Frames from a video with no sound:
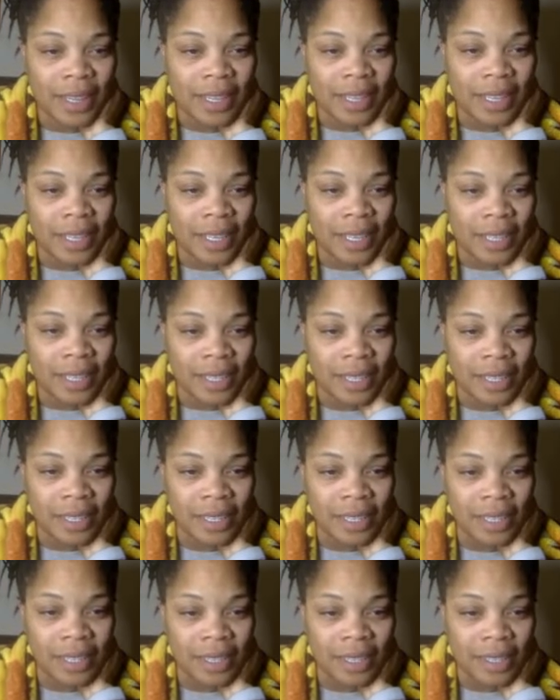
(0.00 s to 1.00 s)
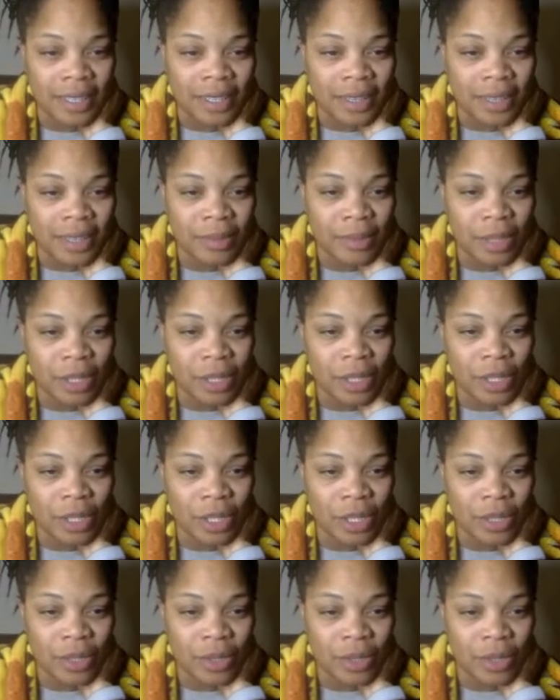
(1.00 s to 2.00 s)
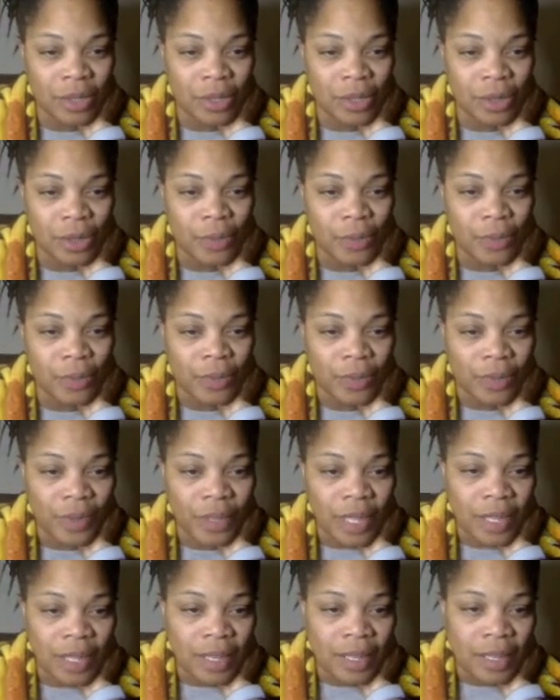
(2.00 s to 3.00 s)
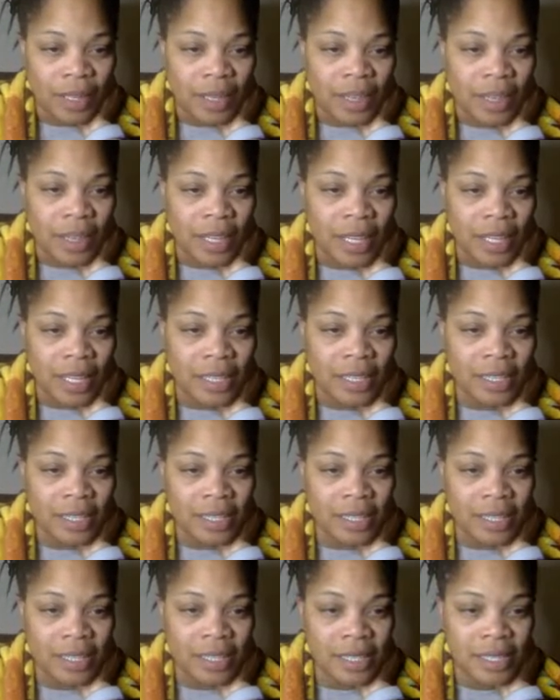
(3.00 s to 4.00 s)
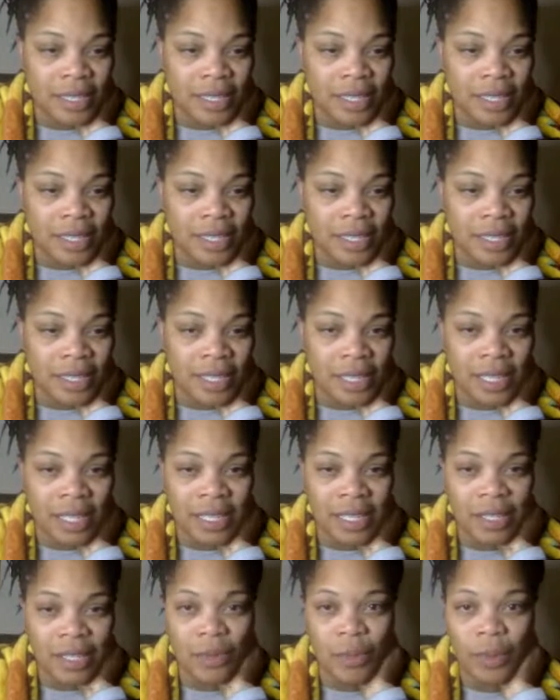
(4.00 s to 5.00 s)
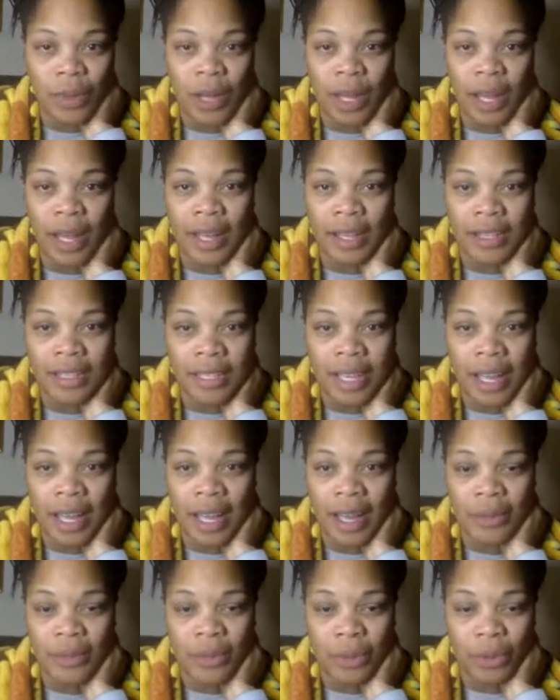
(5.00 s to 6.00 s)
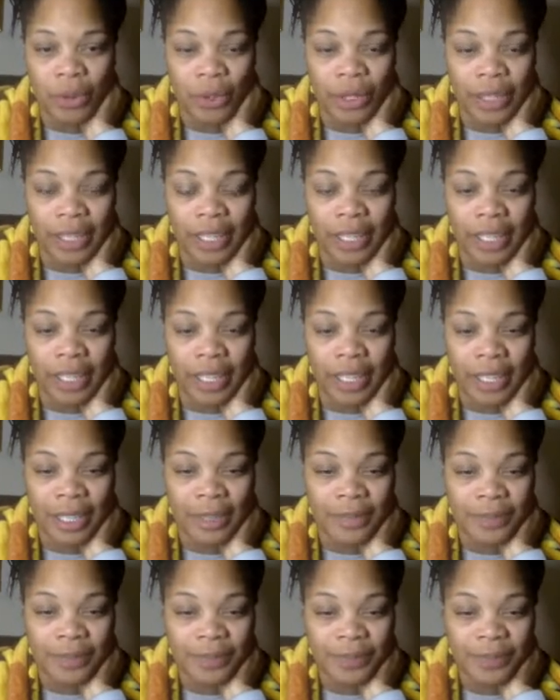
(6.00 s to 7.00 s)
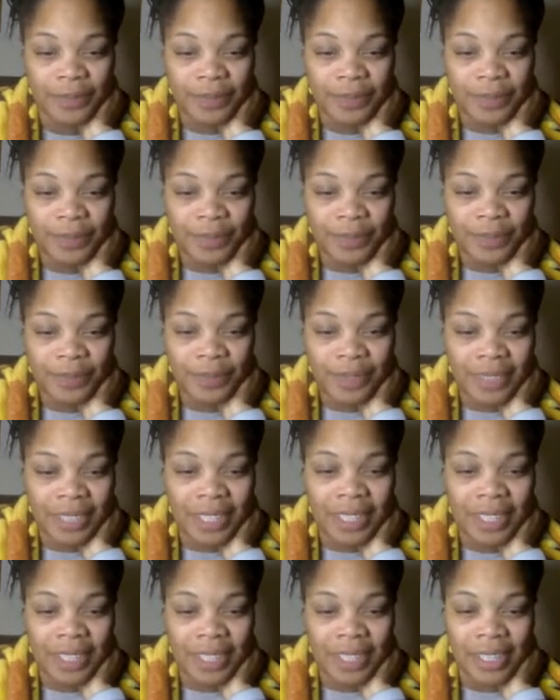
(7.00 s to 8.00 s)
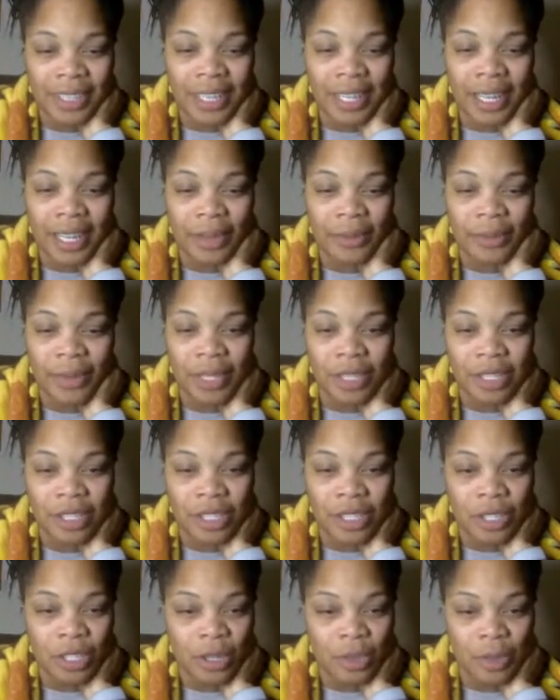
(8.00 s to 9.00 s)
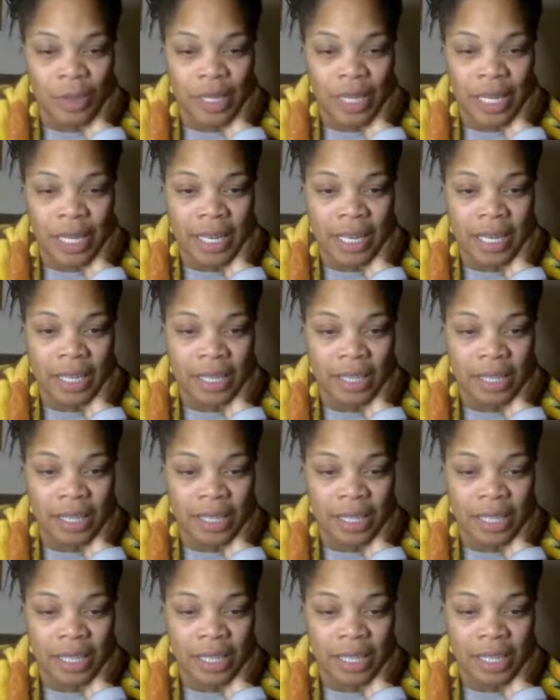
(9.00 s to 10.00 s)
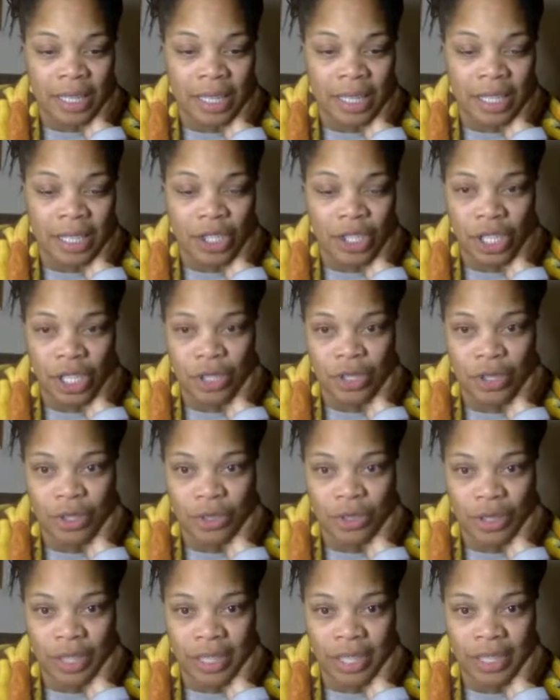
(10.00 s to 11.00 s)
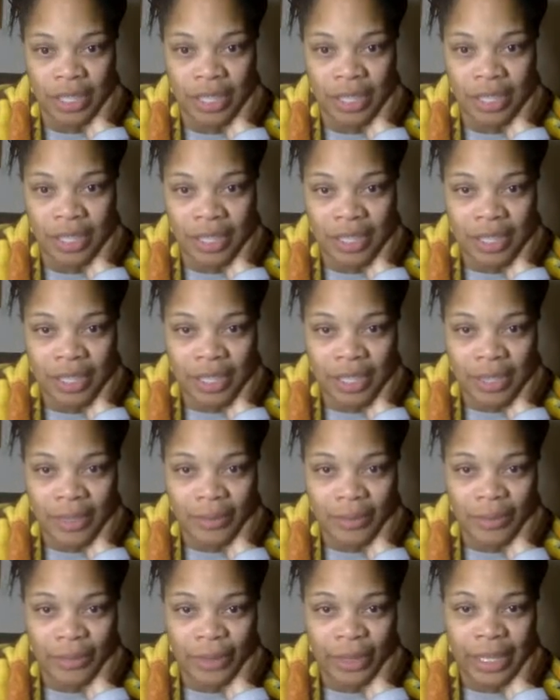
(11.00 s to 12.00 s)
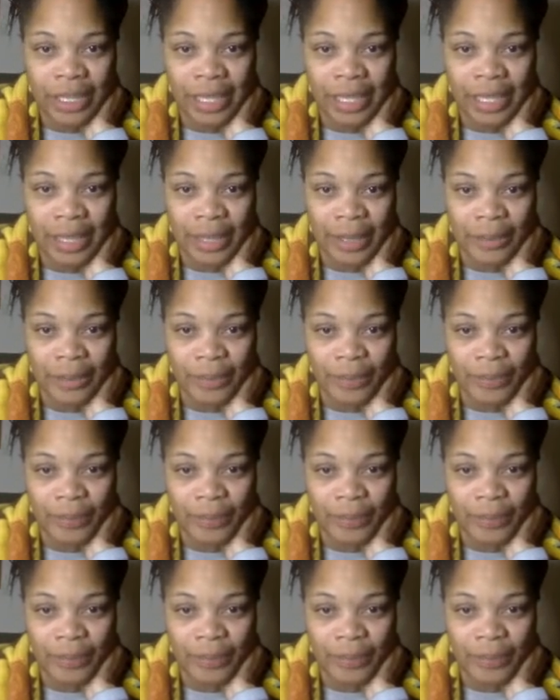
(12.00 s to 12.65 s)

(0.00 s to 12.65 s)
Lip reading: Let me go to this is what I'm working on. I know you're like, what is she doing? And well, share screen, bring that up.